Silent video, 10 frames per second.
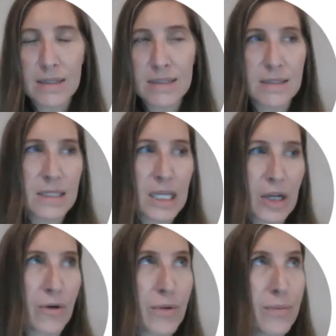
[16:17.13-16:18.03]

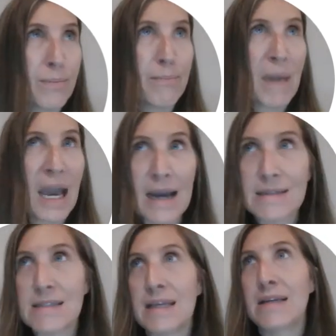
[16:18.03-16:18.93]
MAT
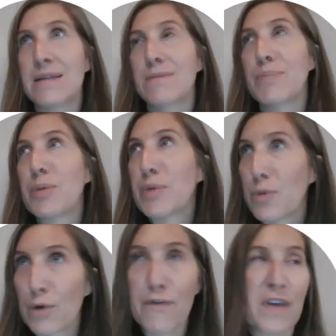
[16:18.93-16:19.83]
and
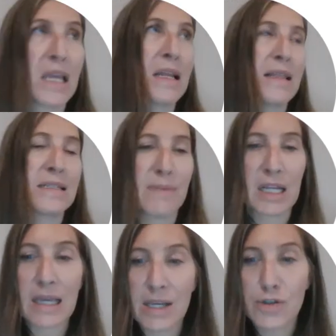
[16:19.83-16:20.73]
buprenorphine and these
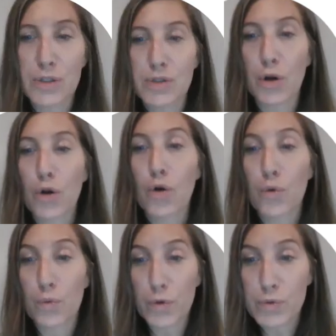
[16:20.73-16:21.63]
medications are
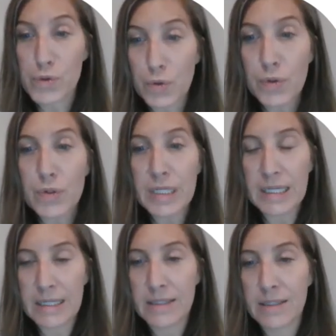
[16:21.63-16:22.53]
crucial
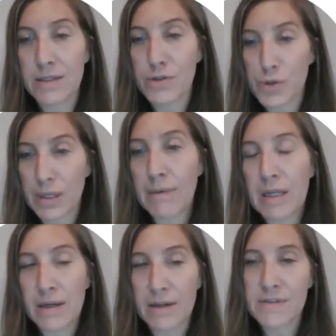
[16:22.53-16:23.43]
in the
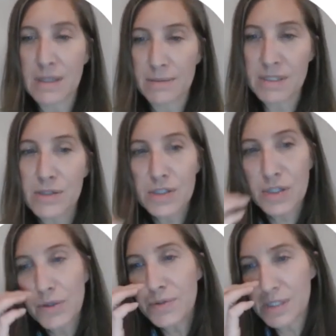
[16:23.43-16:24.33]
treatment of substance
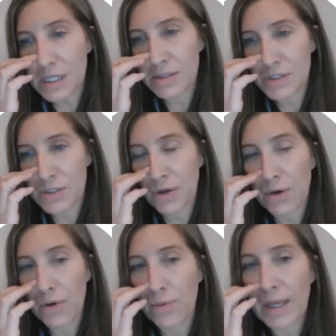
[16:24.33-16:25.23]
use. And
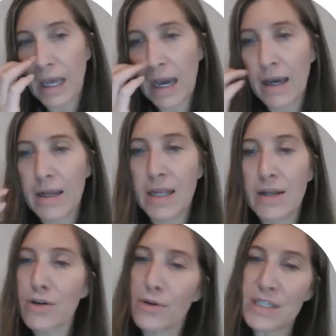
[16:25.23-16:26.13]
so we had an
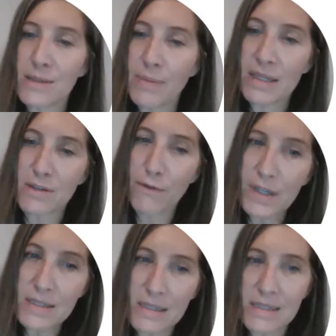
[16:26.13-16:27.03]
increase in patient
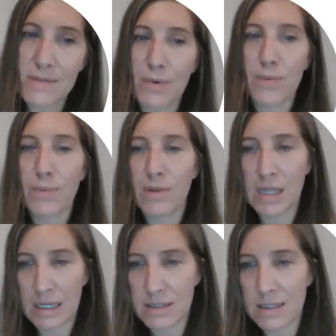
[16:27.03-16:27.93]
visits, but
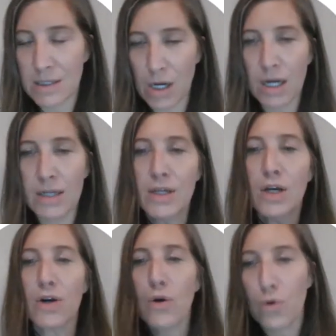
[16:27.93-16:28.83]
that did not
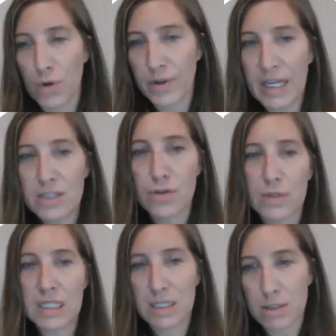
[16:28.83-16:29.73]
correlate to
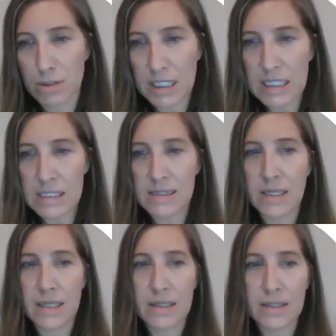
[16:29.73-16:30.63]
an increase
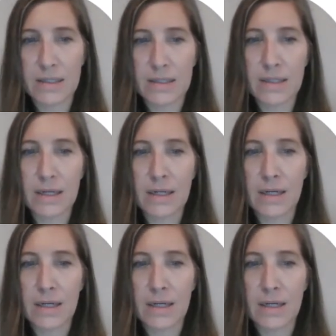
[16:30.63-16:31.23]
in